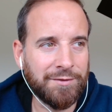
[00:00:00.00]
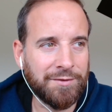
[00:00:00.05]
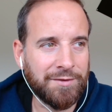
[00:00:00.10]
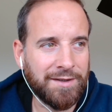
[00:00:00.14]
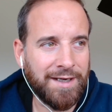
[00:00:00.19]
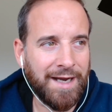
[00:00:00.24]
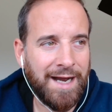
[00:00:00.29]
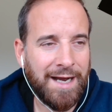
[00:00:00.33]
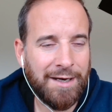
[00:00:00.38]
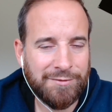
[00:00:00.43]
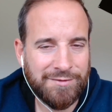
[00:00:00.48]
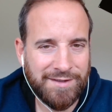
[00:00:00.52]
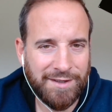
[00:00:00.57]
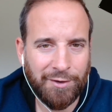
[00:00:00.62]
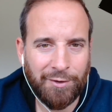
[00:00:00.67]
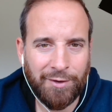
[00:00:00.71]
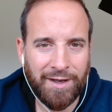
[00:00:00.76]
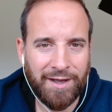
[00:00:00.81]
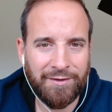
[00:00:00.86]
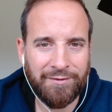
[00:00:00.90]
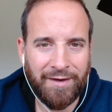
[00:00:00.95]
cows, they
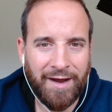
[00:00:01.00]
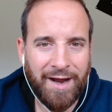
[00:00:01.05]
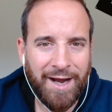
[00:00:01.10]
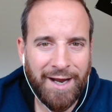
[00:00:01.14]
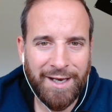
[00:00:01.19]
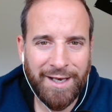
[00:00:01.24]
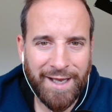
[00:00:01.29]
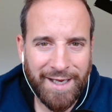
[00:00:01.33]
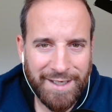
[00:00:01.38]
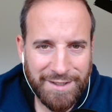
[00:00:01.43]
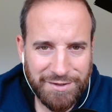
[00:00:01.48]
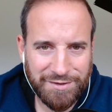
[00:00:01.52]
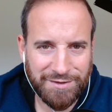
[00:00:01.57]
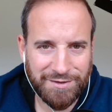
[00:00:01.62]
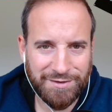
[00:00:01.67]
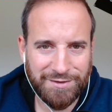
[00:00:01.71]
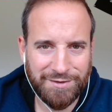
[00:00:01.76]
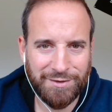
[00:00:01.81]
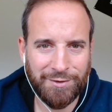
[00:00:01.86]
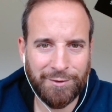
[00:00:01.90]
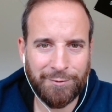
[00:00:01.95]
all have
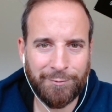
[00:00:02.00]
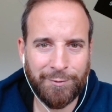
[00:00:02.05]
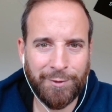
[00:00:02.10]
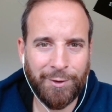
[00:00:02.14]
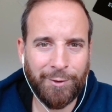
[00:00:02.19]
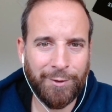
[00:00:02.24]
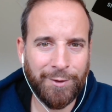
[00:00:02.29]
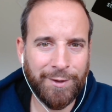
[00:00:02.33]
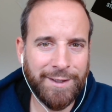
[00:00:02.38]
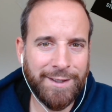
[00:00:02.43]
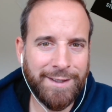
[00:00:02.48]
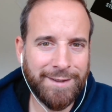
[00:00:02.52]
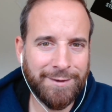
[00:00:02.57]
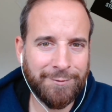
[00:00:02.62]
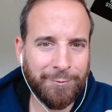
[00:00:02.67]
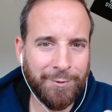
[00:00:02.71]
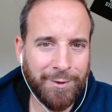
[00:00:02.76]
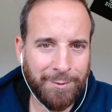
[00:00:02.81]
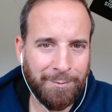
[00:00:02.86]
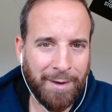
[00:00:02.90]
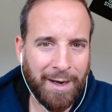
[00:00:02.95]
eyelashes, we all eat
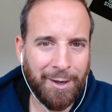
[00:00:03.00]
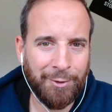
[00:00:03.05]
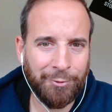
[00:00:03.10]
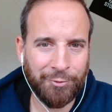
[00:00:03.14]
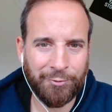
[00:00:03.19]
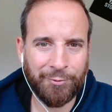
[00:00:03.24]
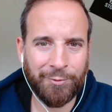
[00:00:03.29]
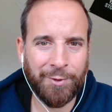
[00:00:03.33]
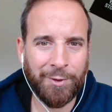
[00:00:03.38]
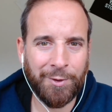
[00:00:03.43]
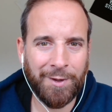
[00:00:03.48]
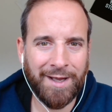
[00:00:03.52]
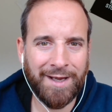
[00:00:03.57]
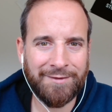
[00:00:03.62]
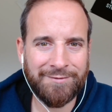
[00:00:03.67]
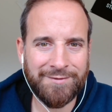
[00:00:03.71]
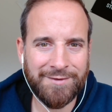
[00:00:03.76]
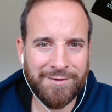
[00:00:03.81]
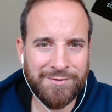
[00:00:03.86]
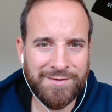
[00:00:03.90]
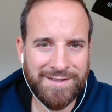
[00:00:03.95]
with a mouth, we all
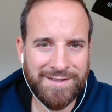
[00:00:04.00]
have those